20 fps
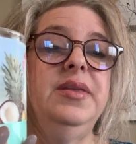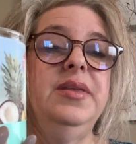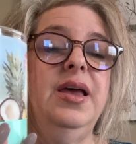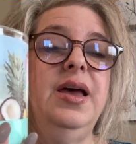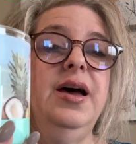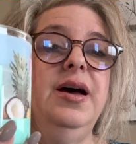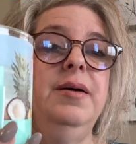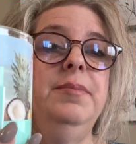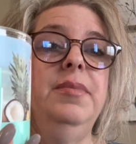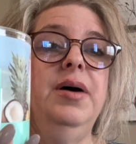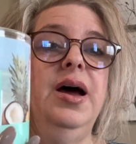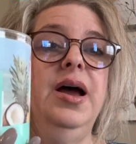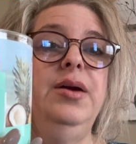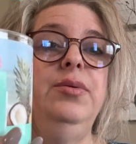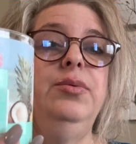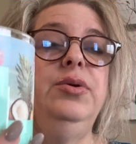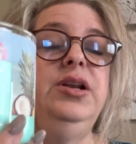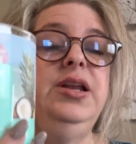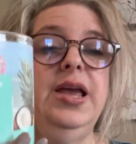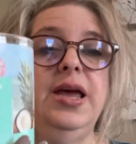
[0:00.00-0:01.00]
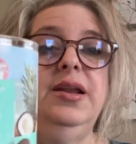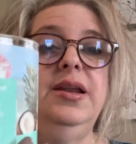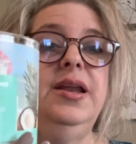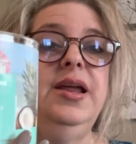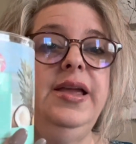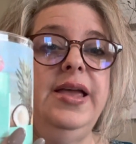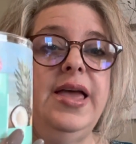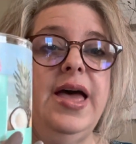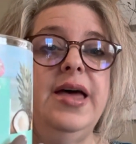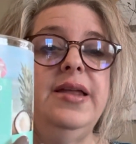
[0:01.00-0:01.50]
I would get it
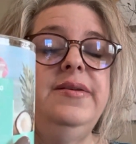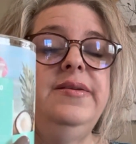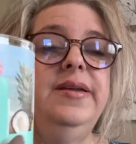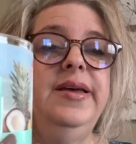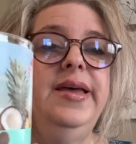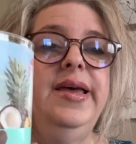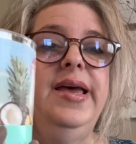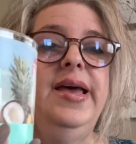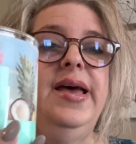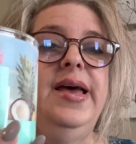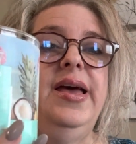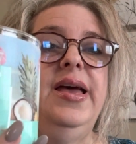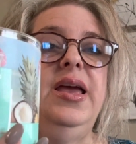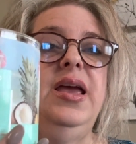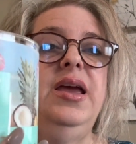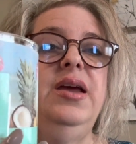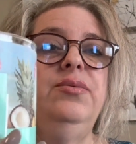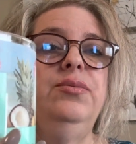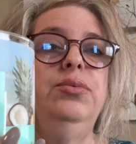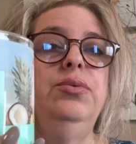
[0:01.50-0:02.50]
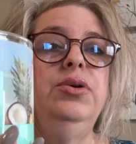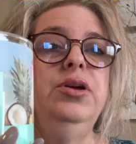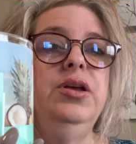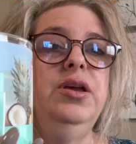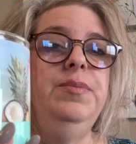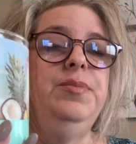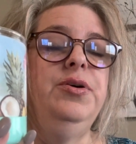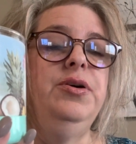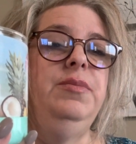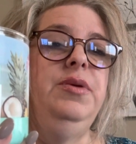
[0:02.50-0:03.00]
again. It really
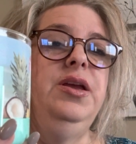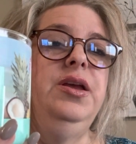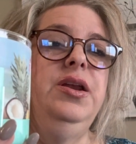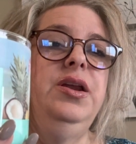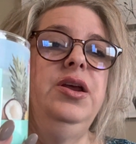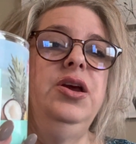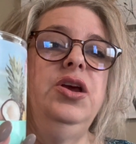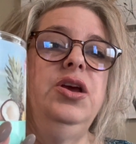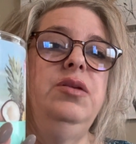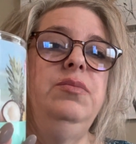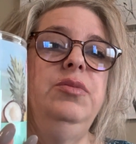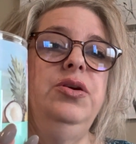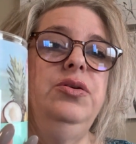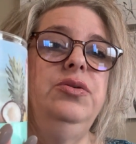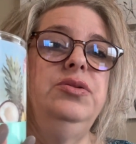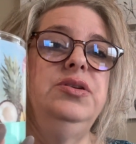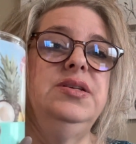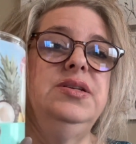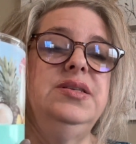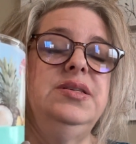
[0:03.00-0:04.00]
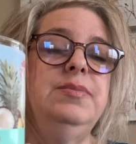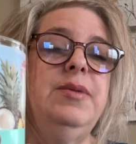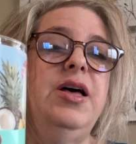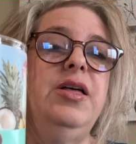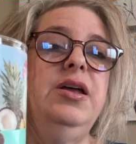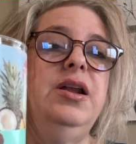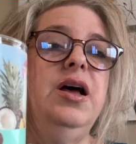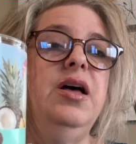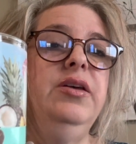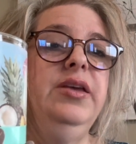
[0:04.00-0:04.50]
put me in a good mood to smell
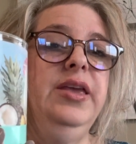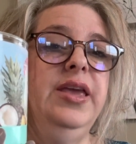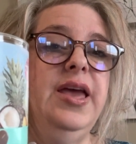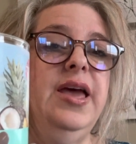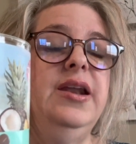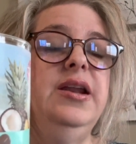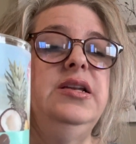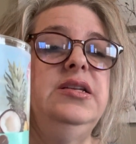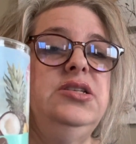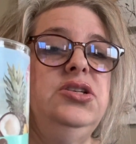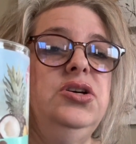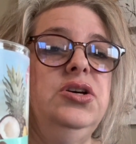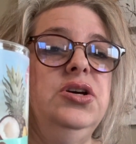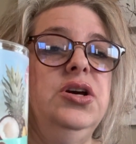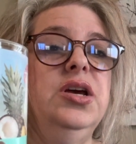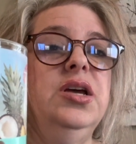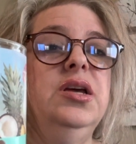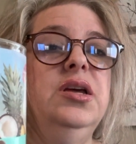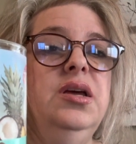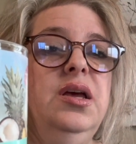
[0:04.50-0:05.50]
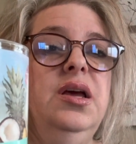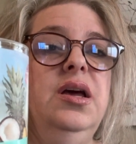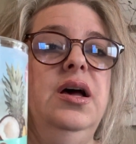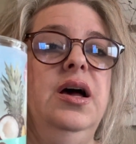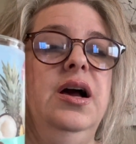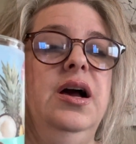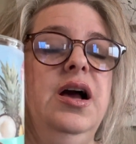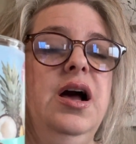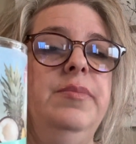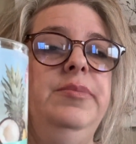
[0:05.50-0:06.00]
it. Again, it took
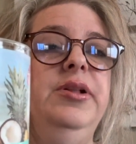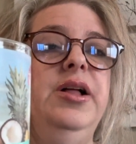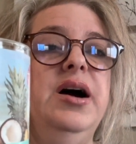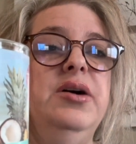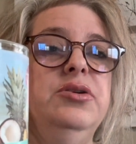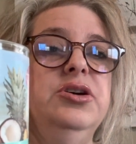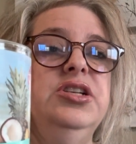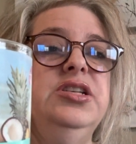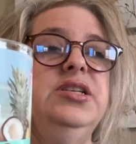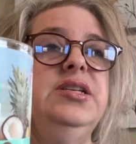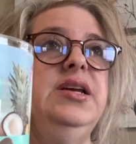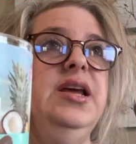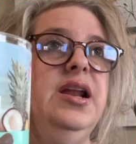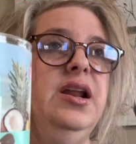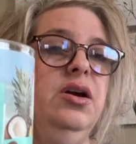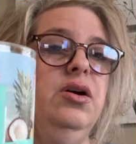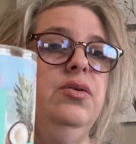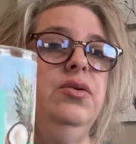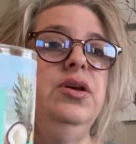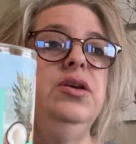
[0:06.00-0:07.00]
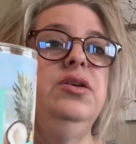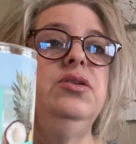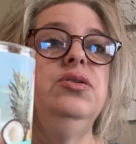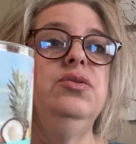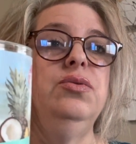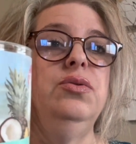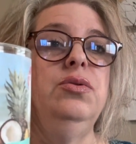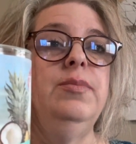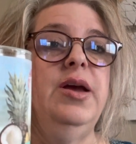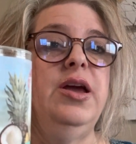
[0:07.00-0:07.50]
a couple hours to get it going
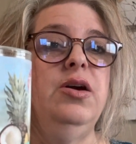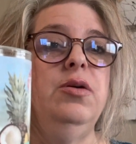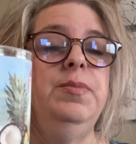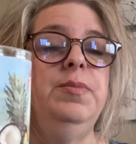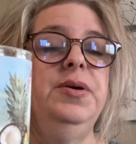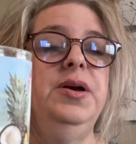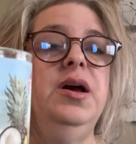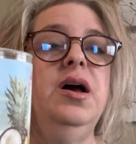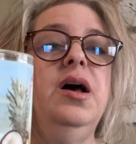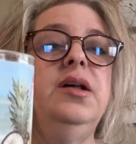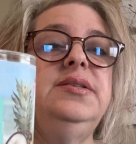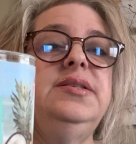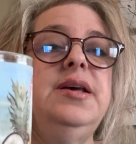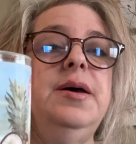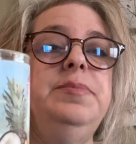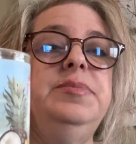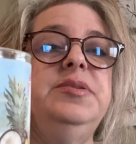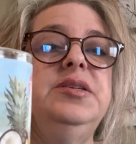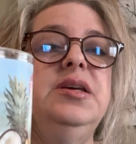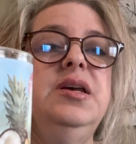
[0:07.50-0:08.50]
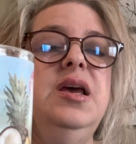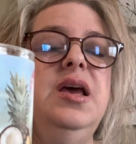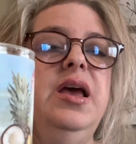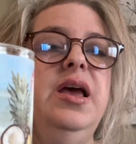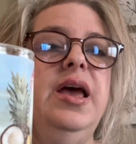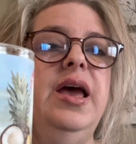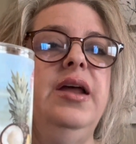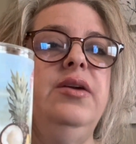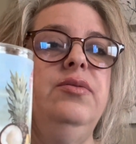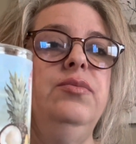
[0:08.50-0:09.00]
through my open concept
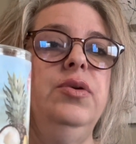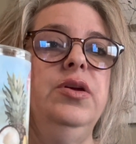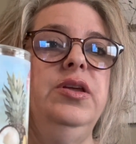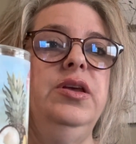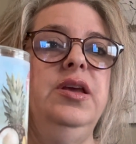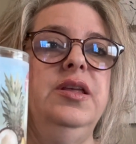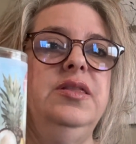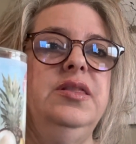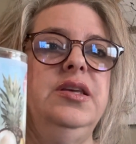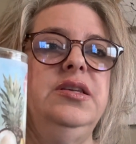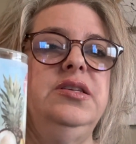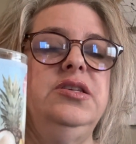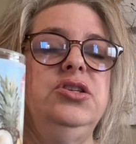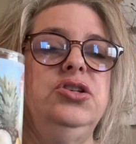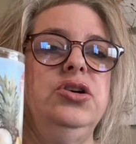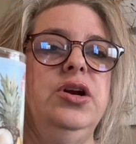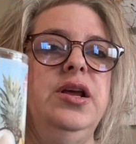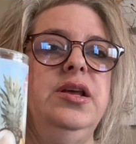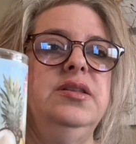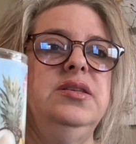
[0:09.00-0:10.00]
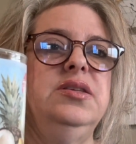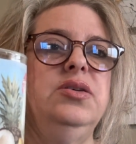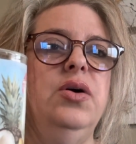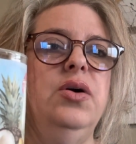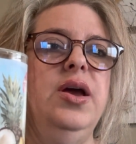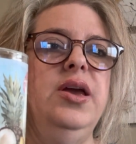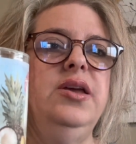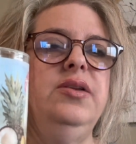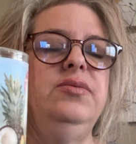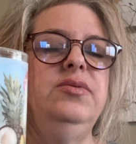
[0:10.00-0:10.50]
and really get the strength. So
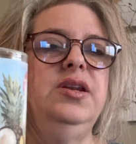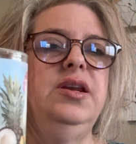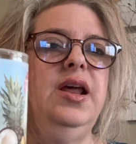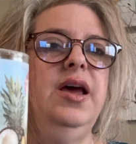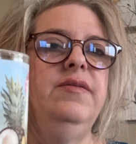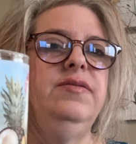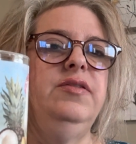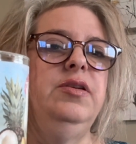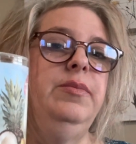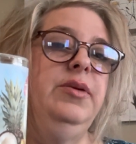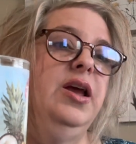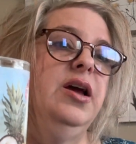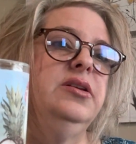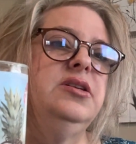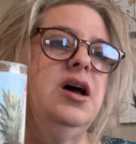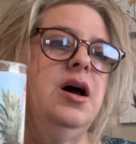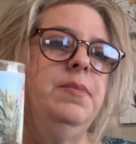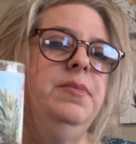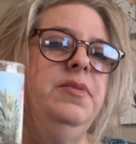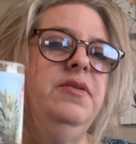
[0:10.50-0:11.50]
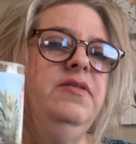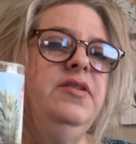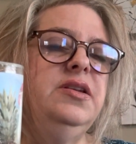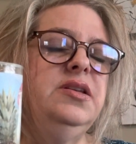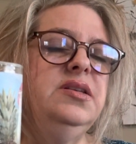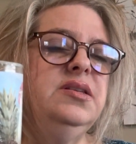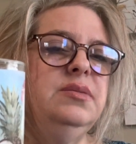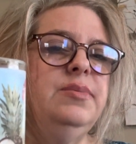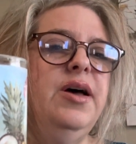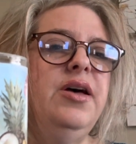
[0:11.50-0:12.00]
I didn't have to be on top of it
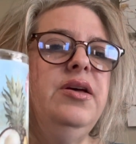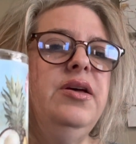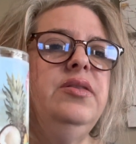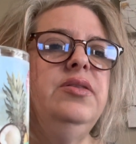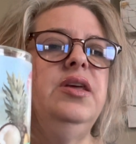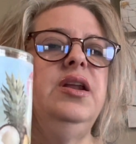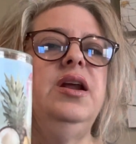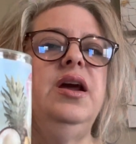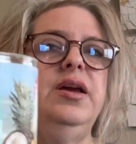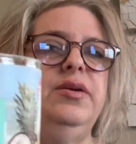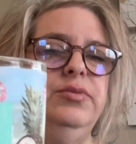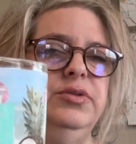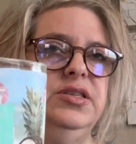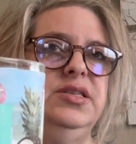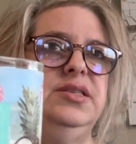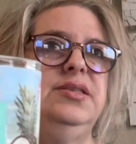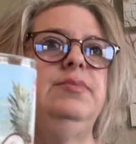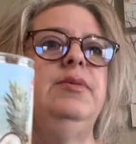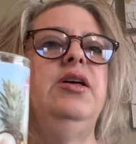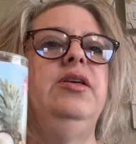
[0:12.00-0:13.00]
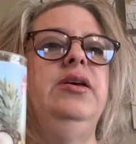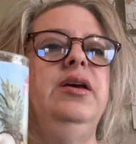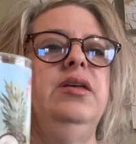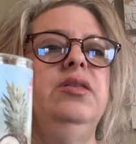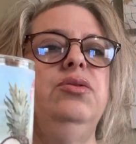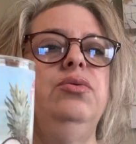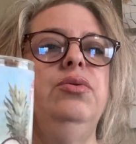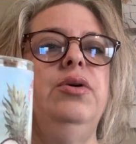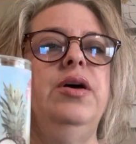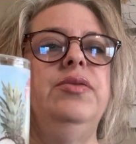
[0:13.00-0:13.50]
to smell it. Then I was smelling it
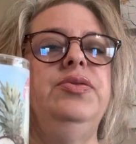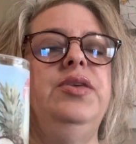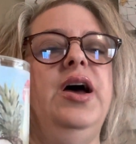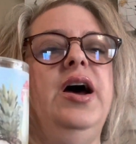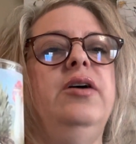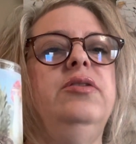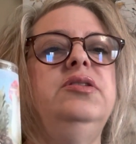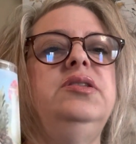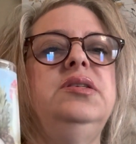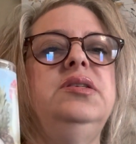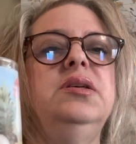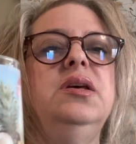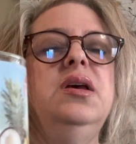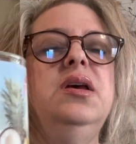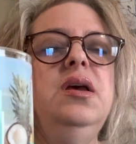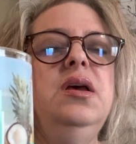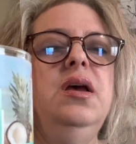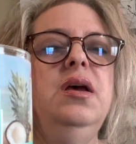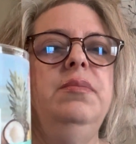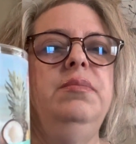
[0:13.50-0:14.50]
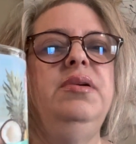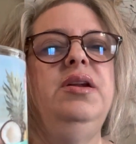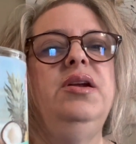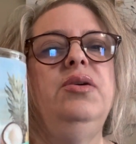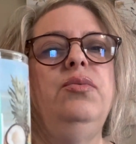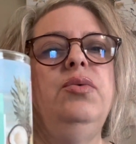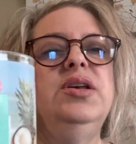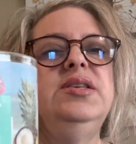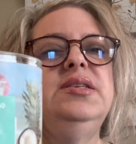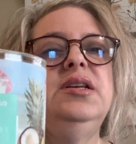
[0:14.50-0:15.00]
throughout the house. But it
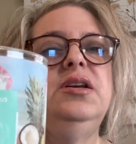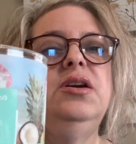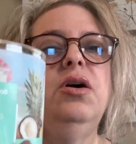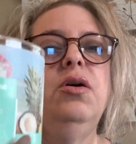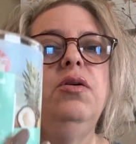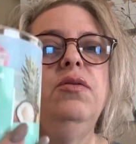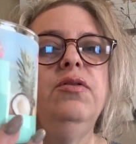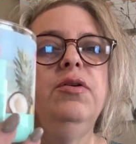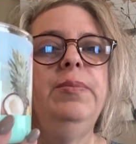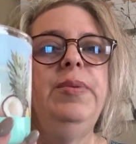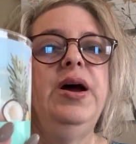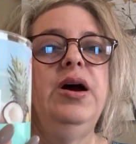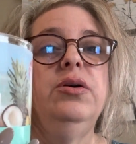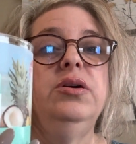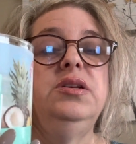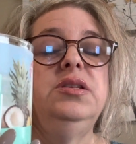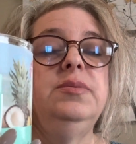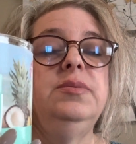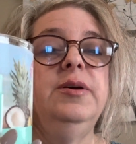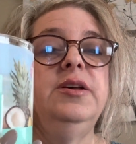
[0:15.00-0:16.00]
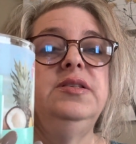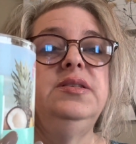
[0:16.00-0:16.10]
wasn't an overpowering smell.